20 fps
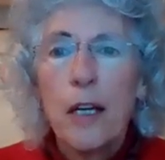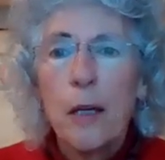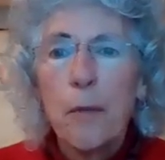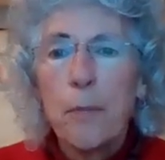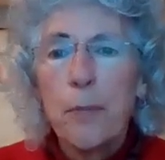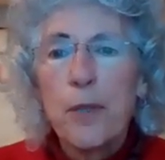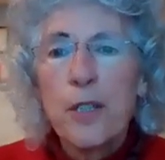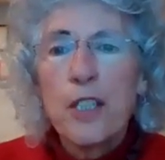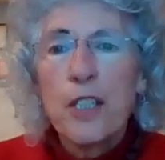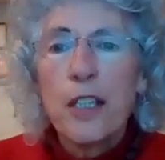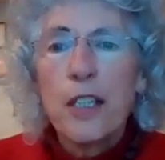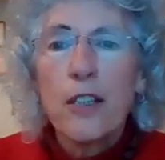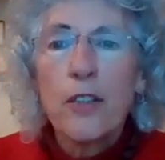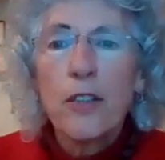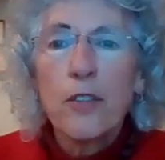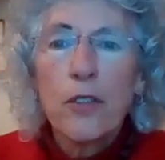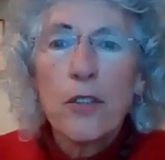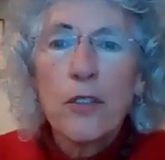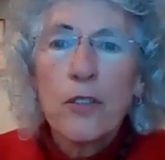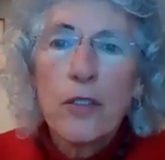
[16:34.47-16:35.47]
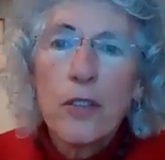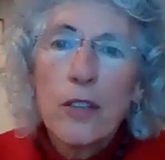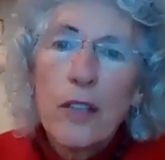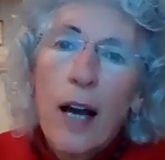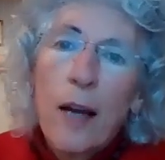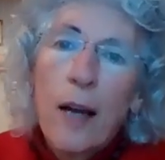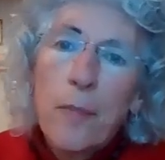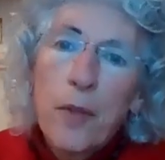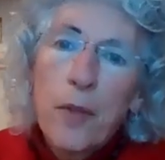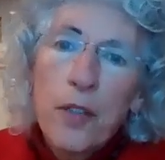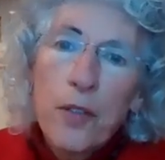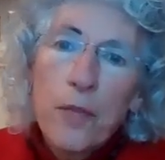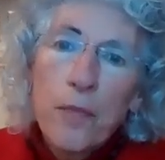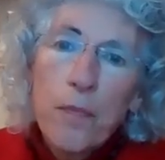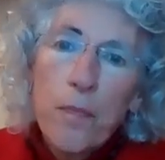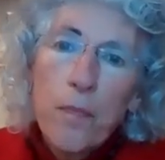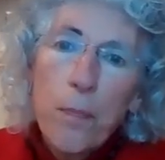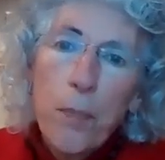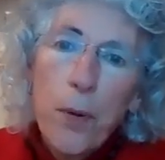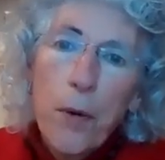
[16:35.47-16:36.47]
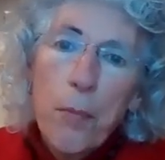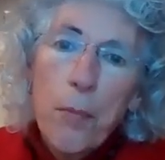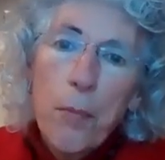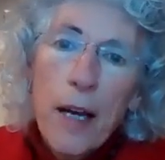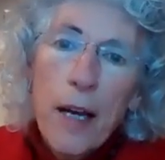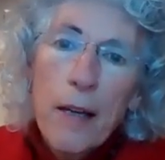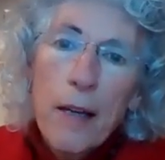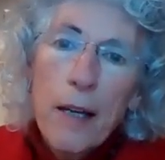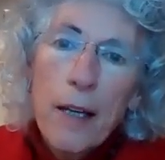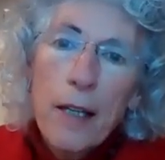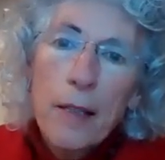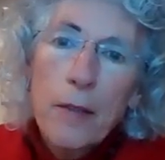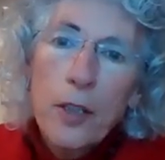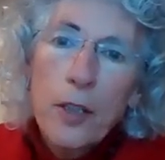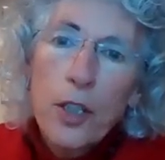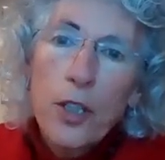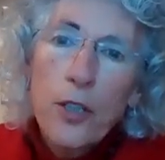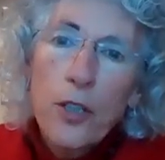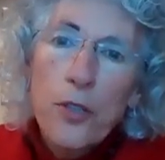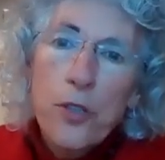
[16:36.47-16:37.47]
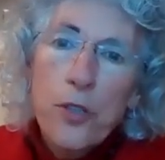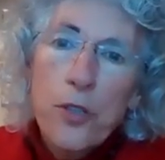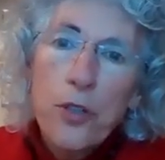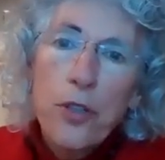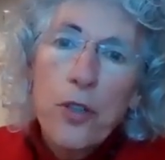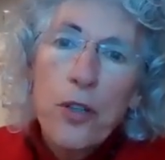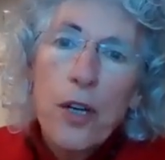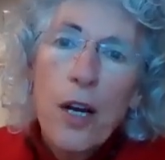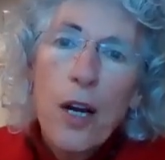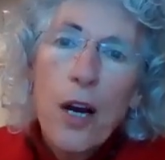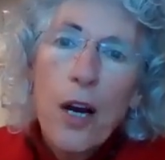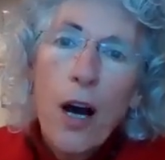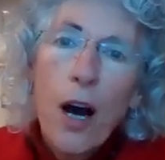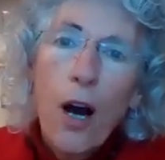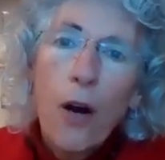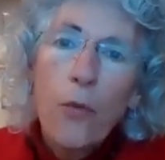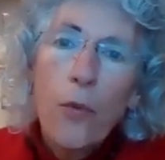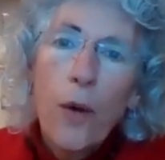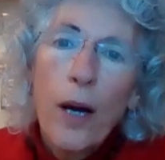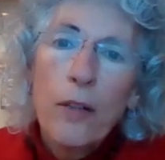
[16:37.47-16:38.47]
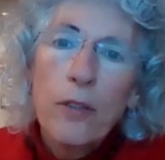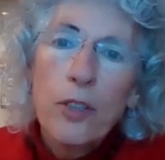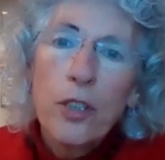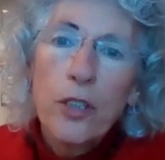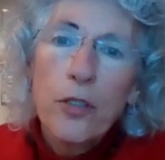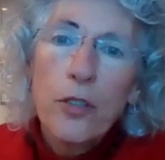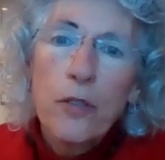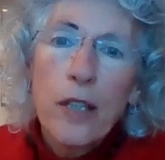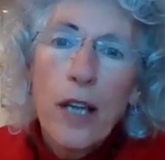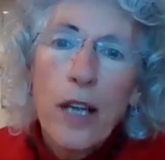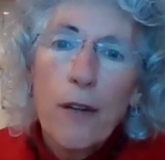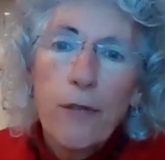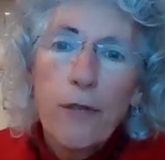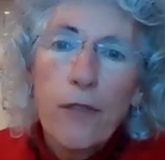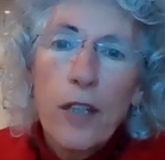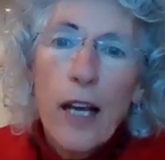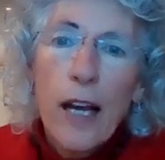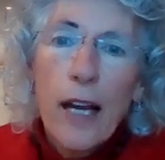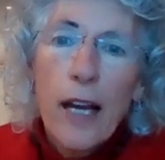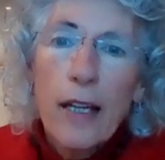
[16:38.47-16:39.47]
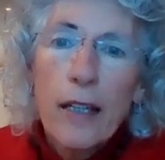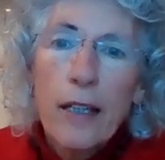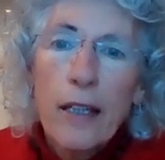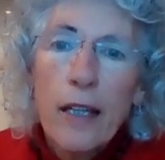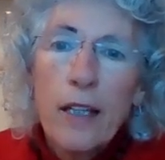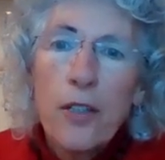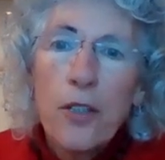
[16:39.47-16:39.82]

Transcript: In particular, I'm going to put my cursor around her left leg,